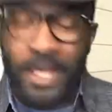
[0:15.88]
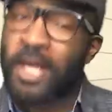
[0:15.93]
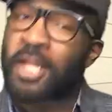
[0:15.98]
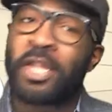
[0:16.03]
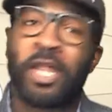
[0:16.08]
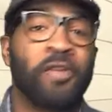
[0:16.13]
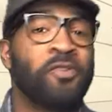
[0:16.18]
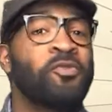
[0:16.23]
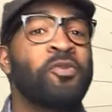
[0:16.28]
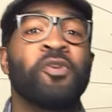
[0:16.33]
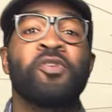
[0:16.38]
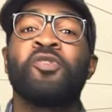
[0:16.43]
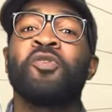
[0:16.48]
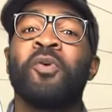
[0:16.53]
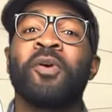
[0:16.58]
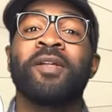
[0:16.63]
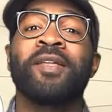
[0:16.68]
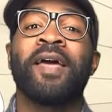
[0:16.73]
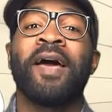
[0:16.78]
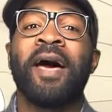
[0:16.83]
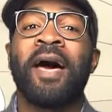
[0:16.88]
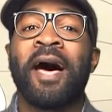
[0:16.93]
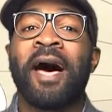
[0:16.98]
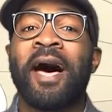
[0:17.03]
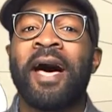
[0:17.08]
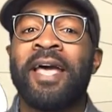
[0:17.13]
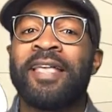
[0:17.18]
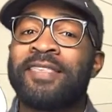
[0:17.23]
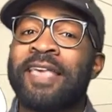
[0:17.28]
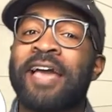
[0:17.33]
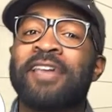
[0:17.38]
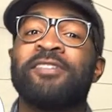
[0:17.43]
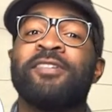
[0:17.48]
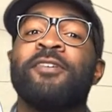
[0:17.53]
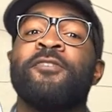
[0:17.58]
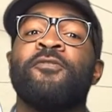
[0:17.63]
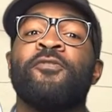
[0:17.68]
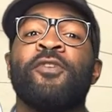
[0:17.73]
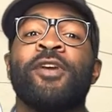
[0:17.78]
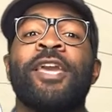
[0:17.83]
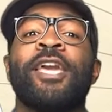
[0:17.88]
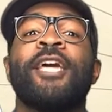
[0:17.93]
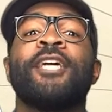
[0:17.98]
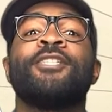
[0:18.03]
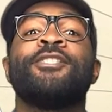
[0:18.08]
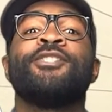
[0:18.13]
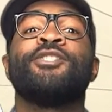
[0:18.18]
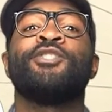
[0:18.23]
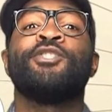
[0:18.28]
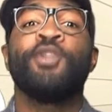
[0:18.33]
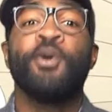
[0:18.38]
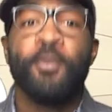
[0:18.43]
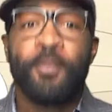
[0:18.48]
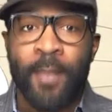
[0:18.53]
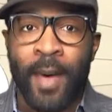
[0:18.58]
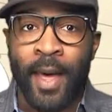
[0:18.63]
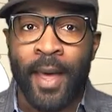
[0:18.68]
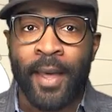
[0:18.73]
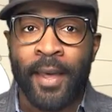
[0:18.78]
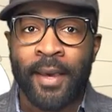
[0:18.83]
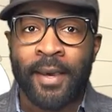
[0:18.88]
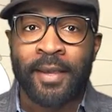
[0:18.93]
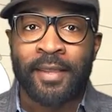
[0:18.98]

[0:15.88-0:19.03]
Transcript: long story short, uh, it's actually free Zumba